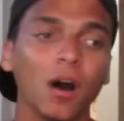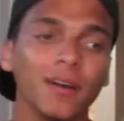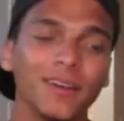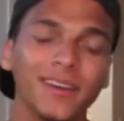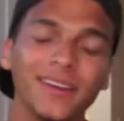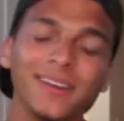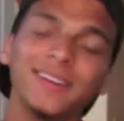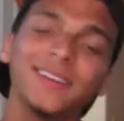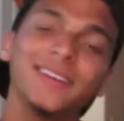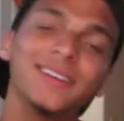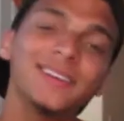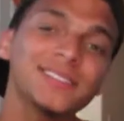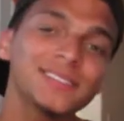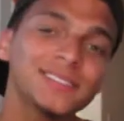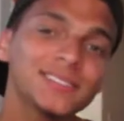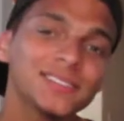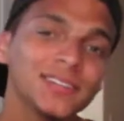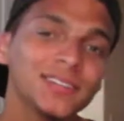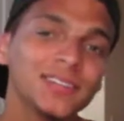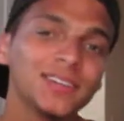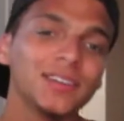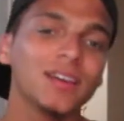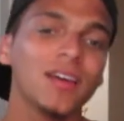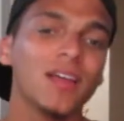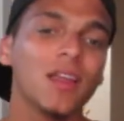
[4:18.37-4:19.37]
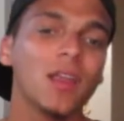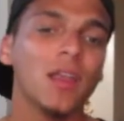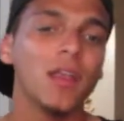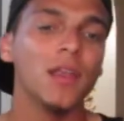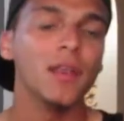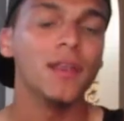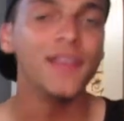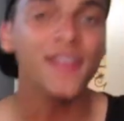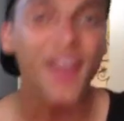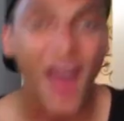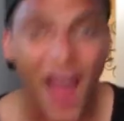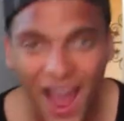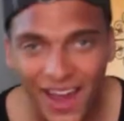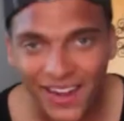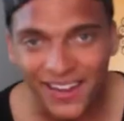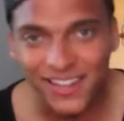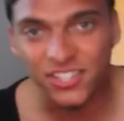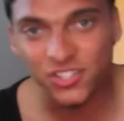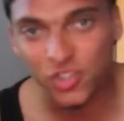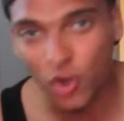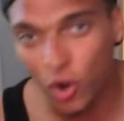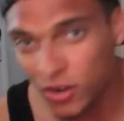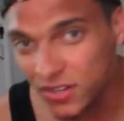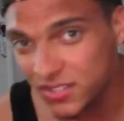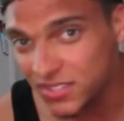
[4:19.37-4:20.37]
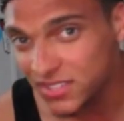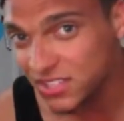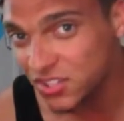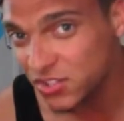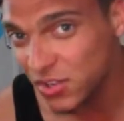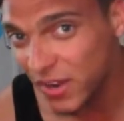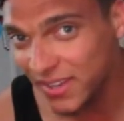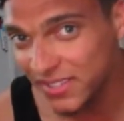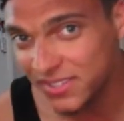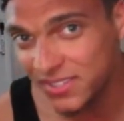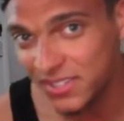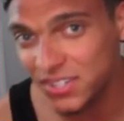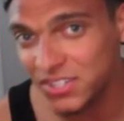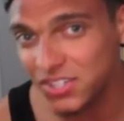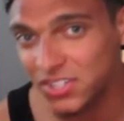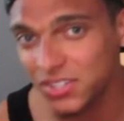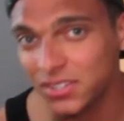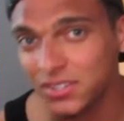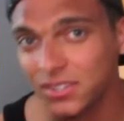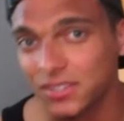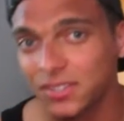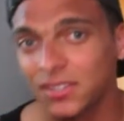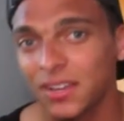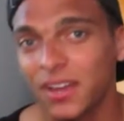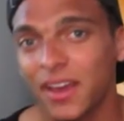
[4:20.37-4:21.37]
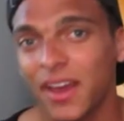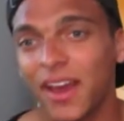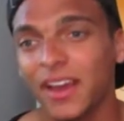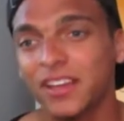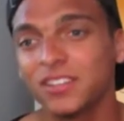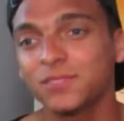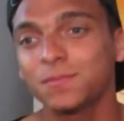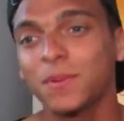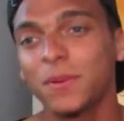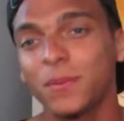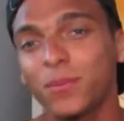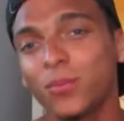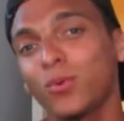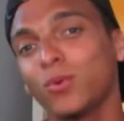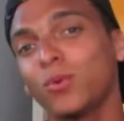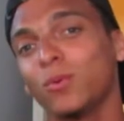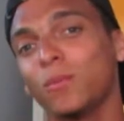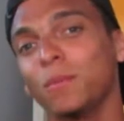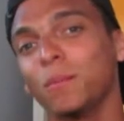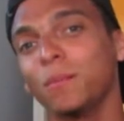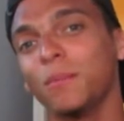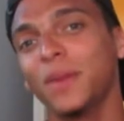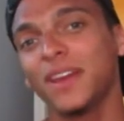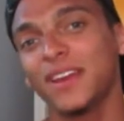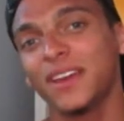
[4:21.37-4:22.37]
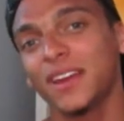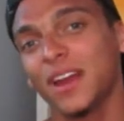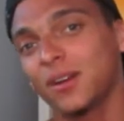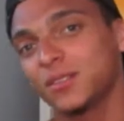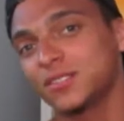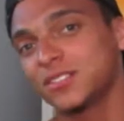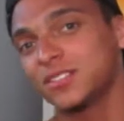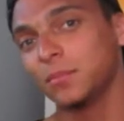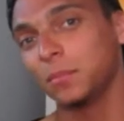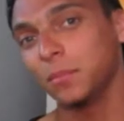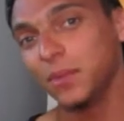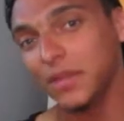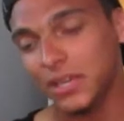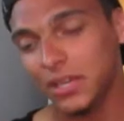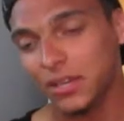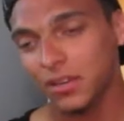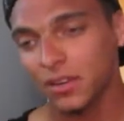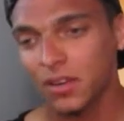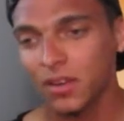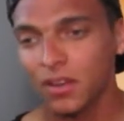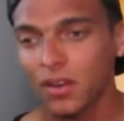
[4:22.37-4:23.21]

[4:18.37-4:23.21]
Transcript: it is not as hard as a transition as people make it out to be.